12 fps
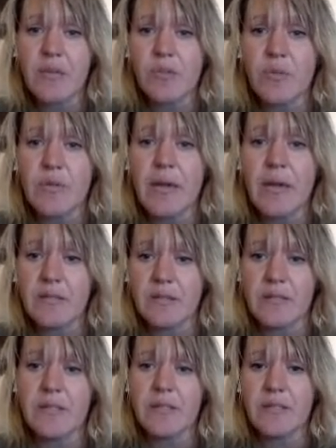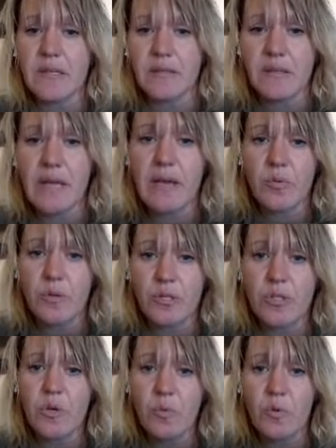So that consistent
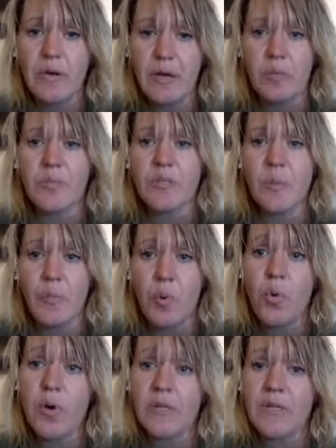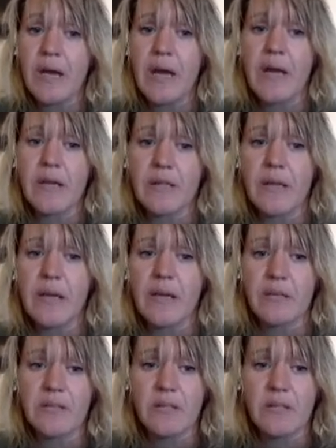language will help support that, and that